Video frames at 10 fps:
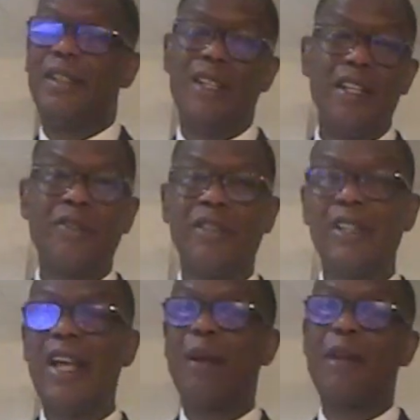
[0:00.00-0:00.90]
the Nation of
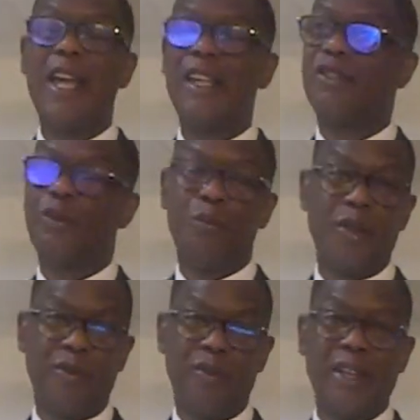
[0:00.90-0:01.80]
Islam has no
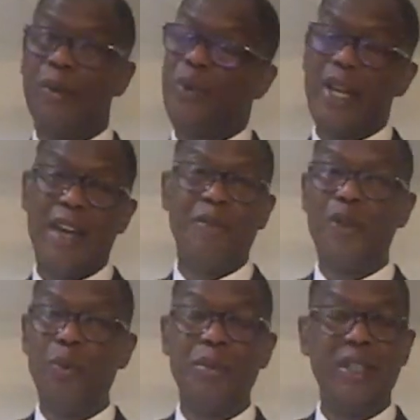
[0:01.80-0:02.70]
birth record. We have
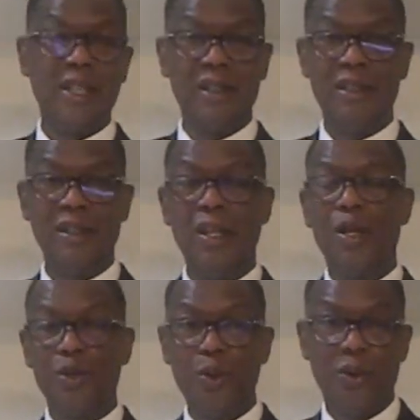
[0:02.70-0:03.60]
no beginning
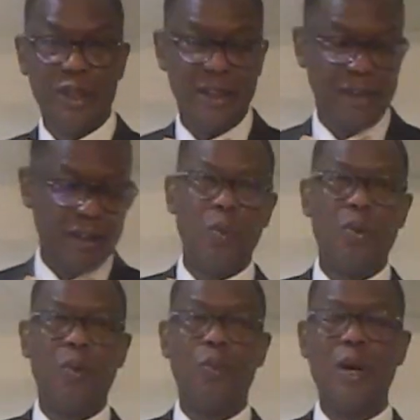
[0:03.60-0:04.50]
nor ending.
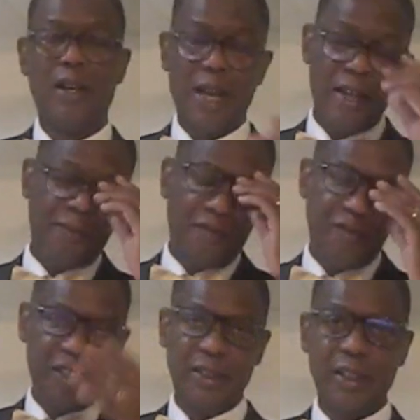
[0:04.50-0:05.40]
Well, I've
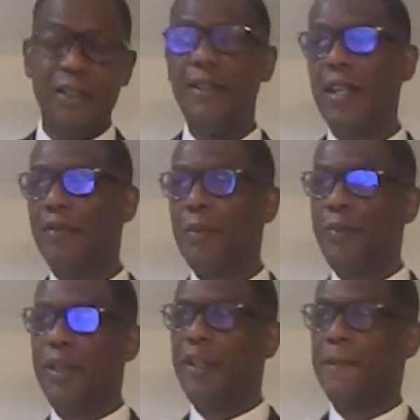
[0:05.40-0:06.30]
physically never
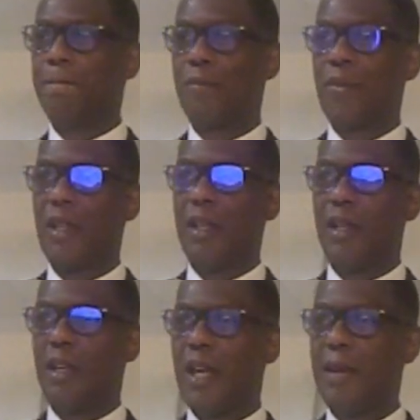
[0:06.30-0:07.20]
been
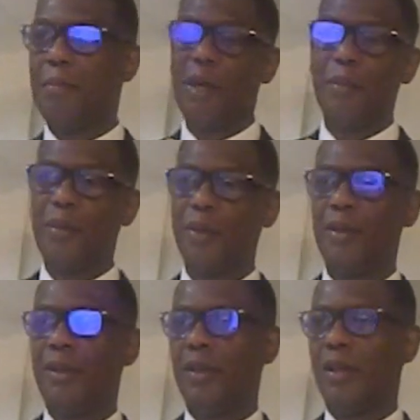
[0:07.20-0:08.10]
a member
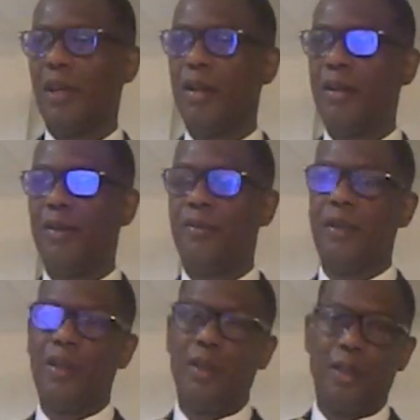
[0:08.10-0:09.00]
of
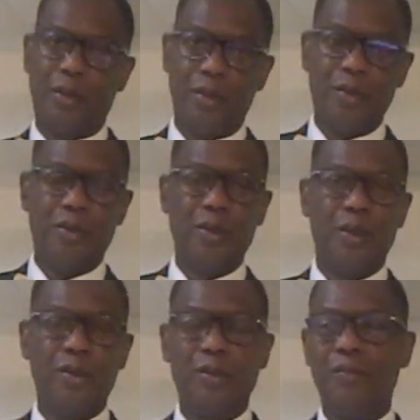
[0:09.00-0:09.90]

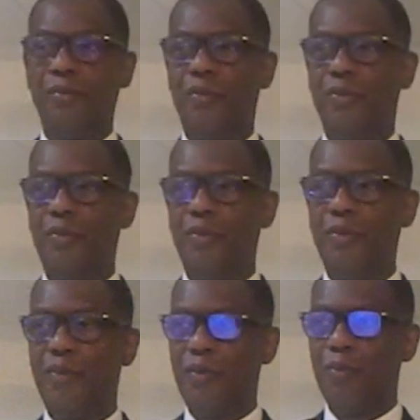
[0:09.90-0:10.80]
the
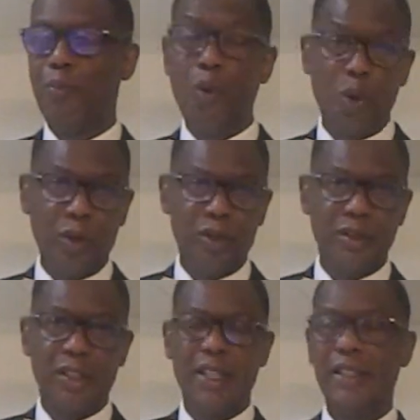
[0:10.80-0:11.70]

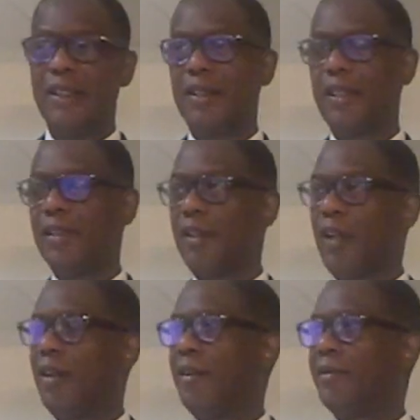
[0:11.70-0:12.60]
Moors in the sense
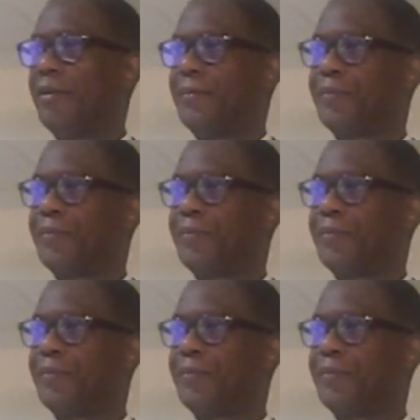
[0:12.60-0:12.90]
of